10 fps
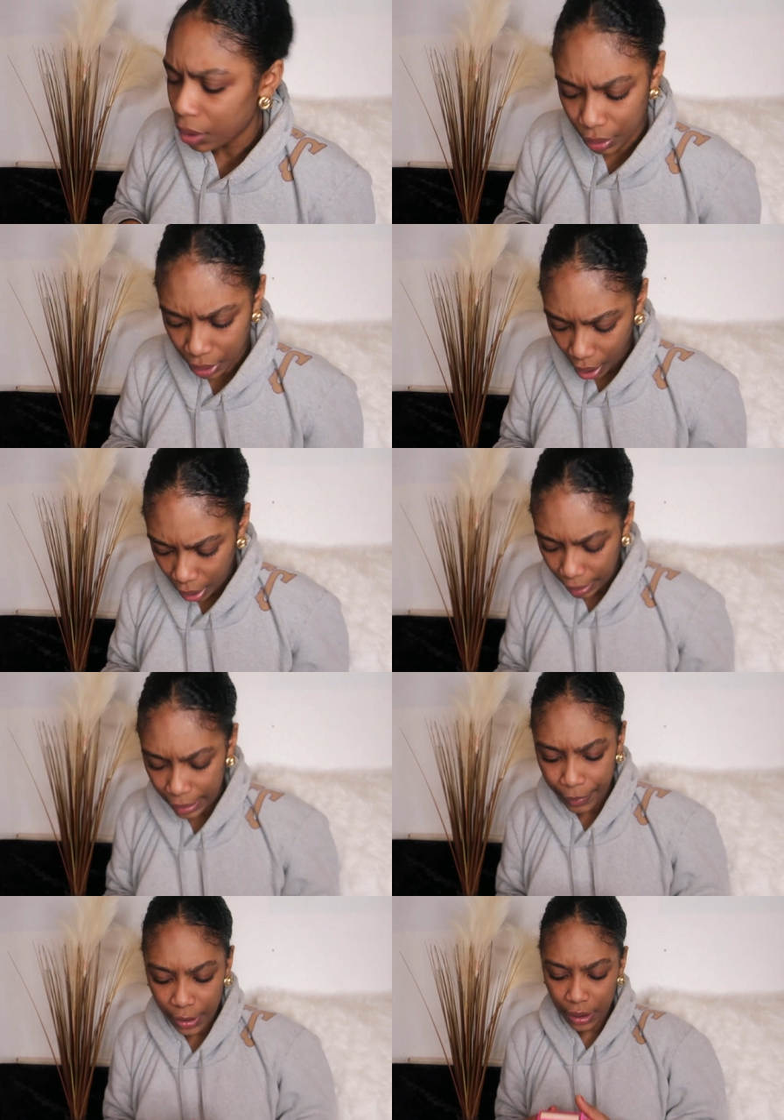a lot darker.
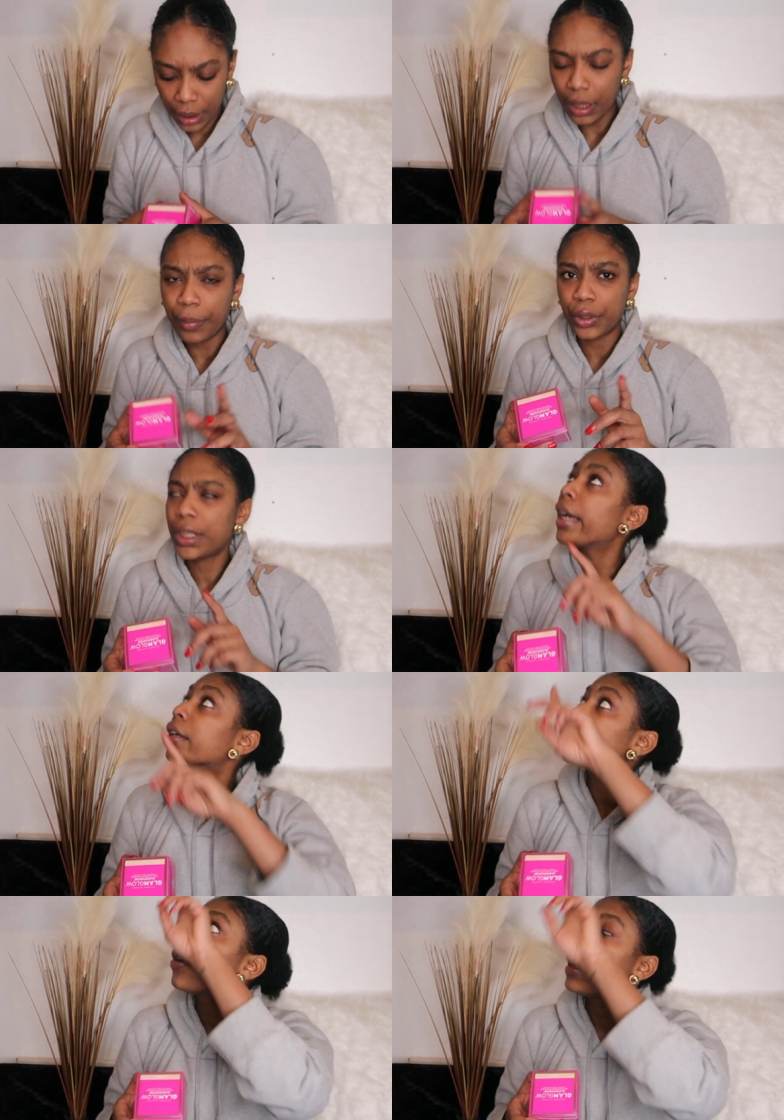Let me just double
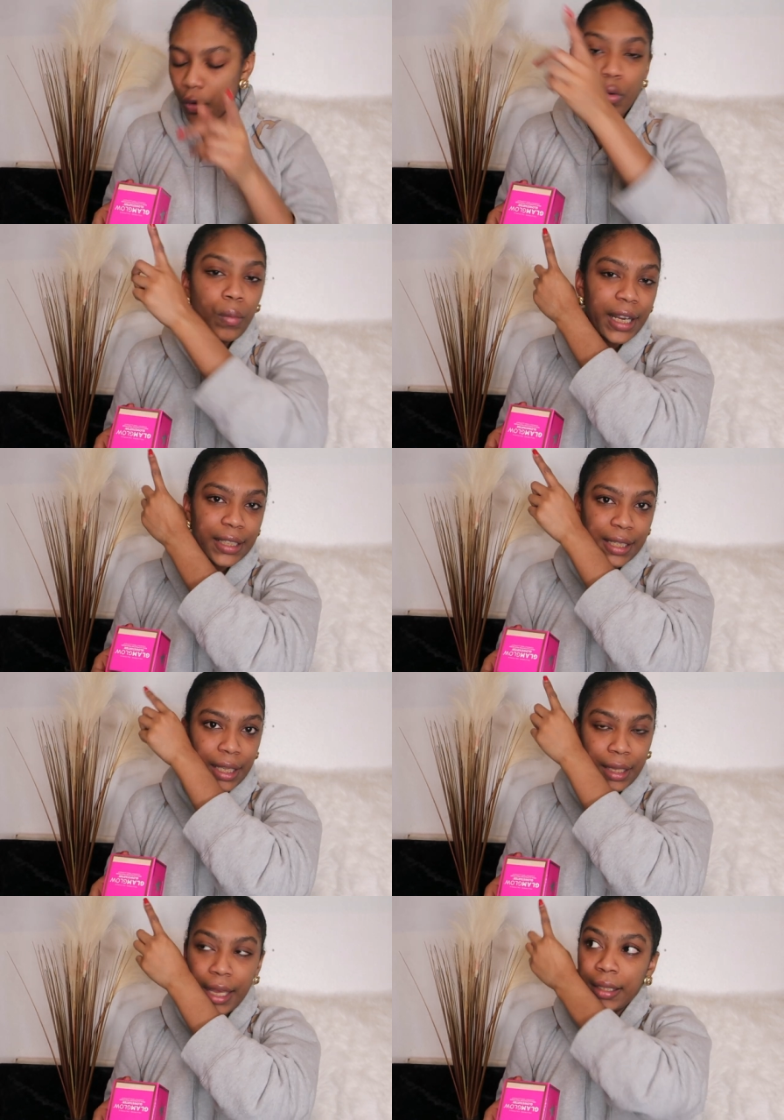check. Sorry, all my
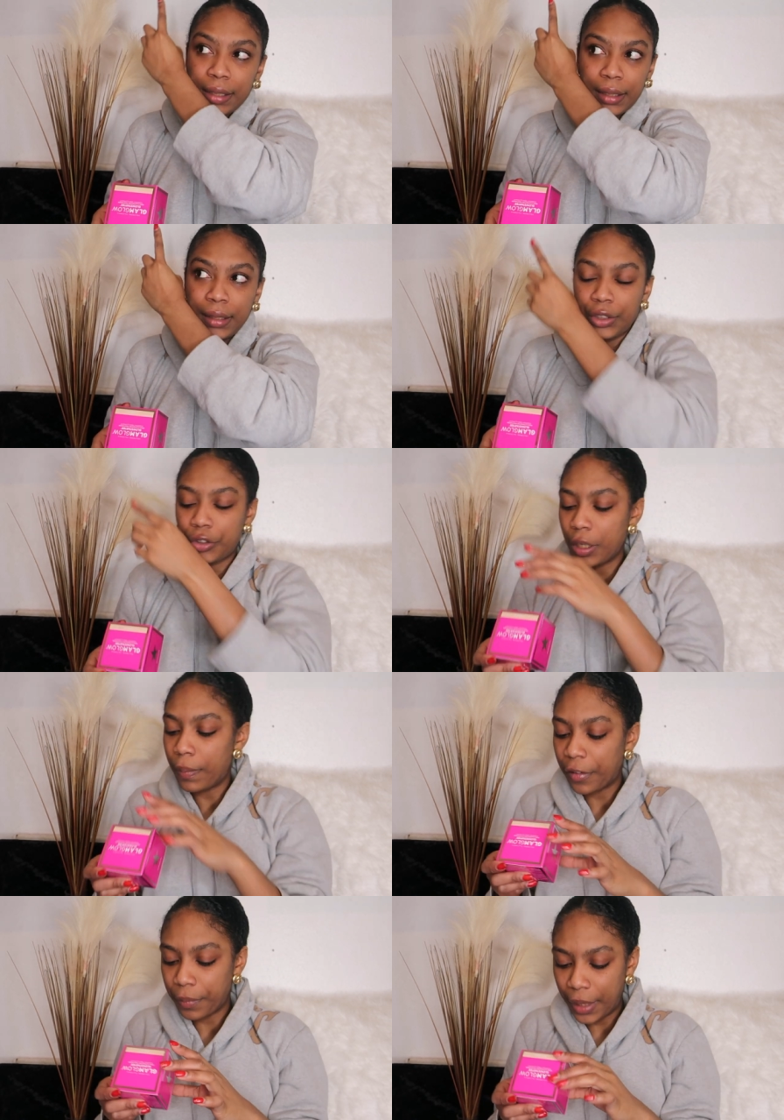skincare is like literally above